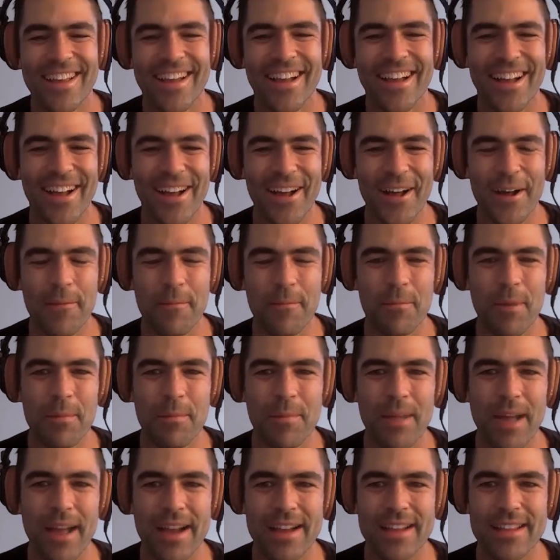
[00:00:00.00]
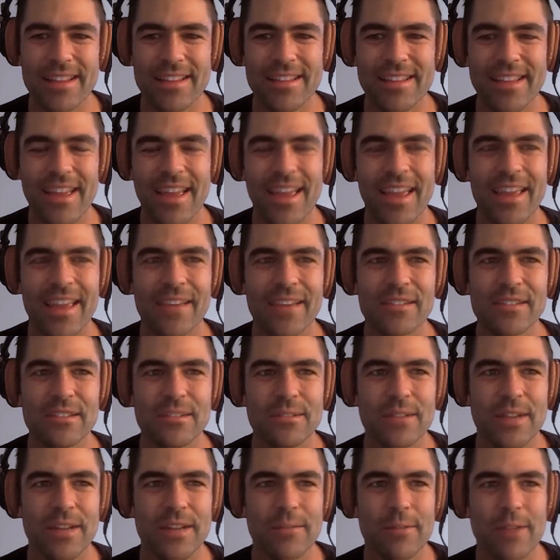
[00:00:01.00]
But back in the day, it was
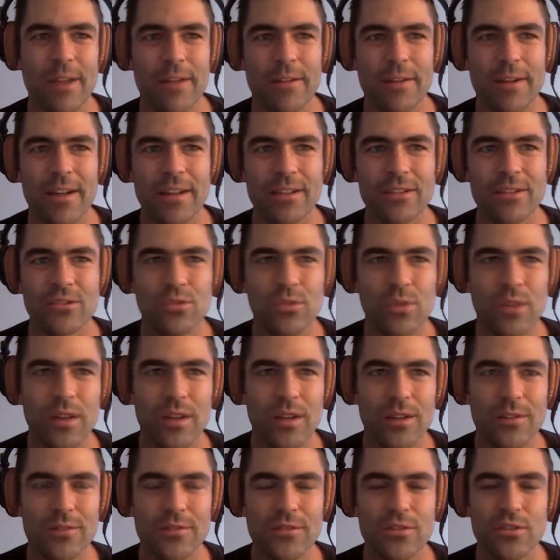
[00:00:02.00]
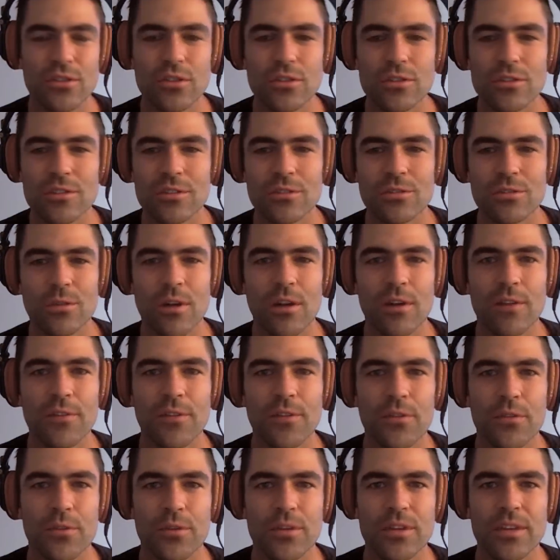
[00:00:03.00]
like right around 12.2,
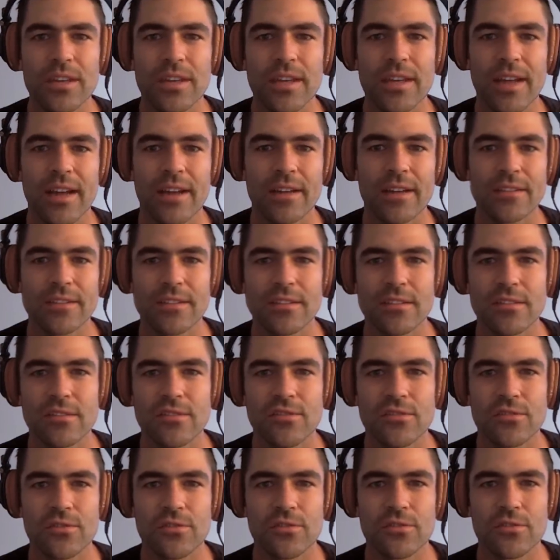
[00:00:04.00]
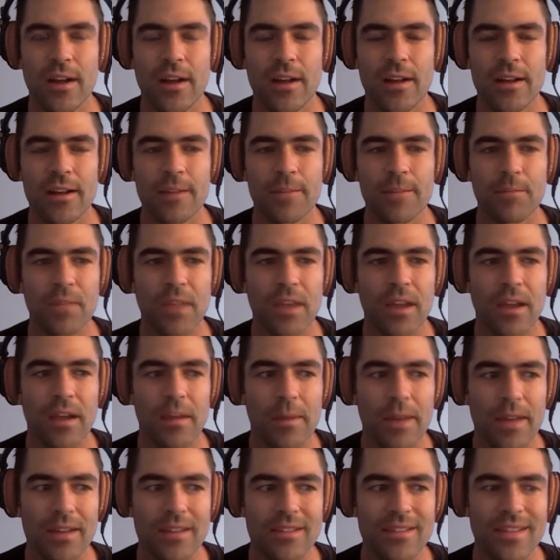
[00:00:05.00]
12.3 ounces strung,
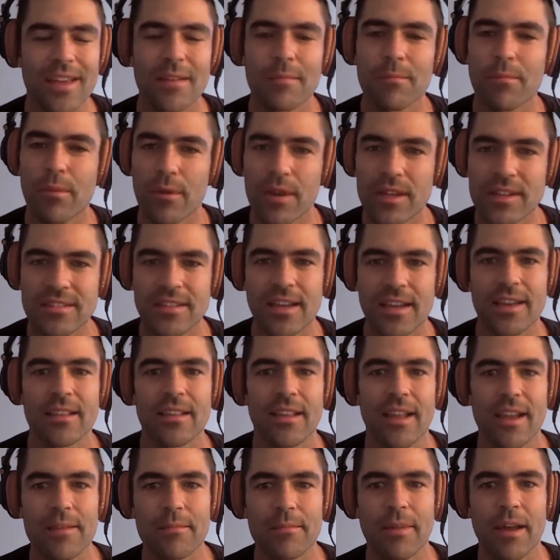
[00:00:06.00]
about a 10 points headlight